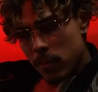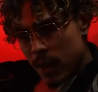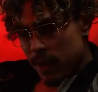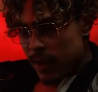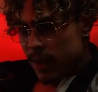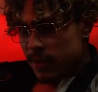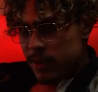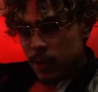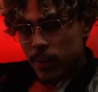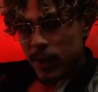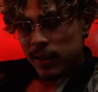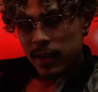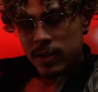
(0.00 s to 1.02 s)
Yeah. So
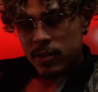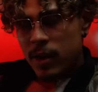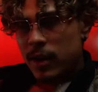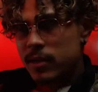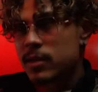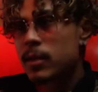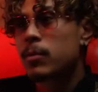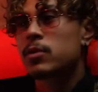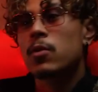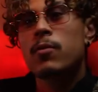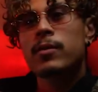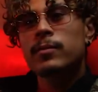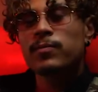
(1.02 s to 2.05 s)
my latest track, Summer's
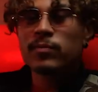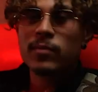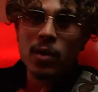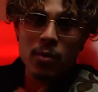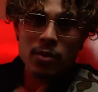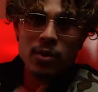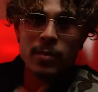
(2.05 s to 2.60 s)
Over. Go stream